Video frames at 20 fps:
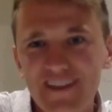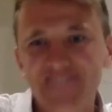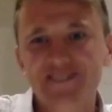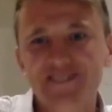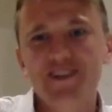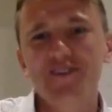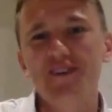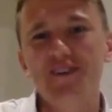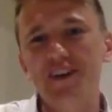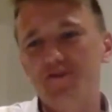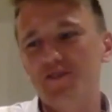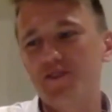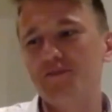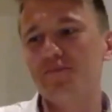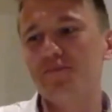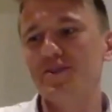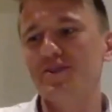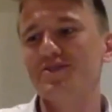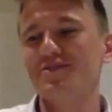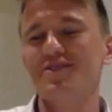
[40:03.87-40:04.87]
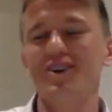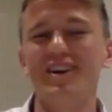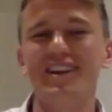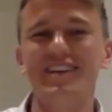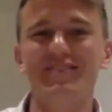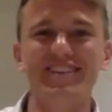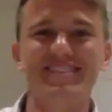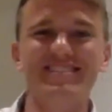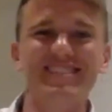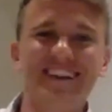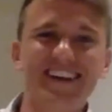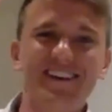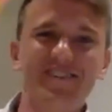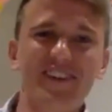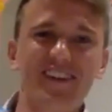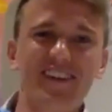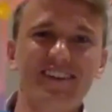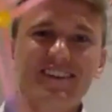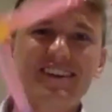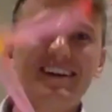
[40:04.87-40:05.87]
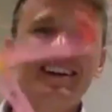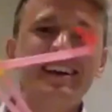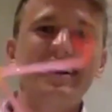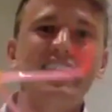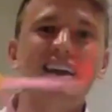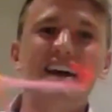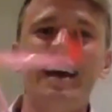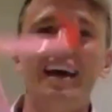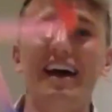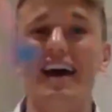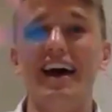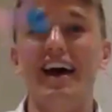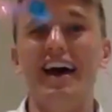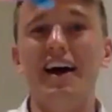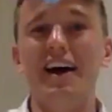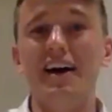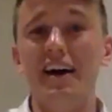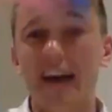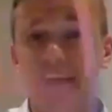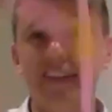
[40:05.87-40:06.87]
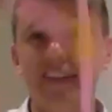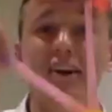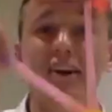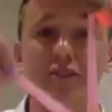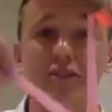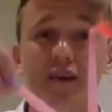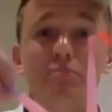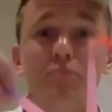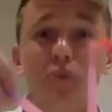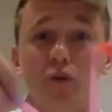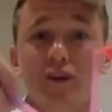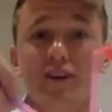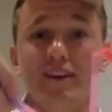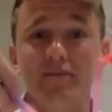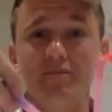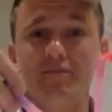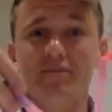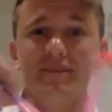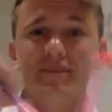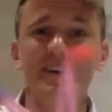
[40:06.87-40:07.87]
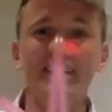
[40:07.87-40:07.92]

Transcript: So if you put all the material and then you can boil them,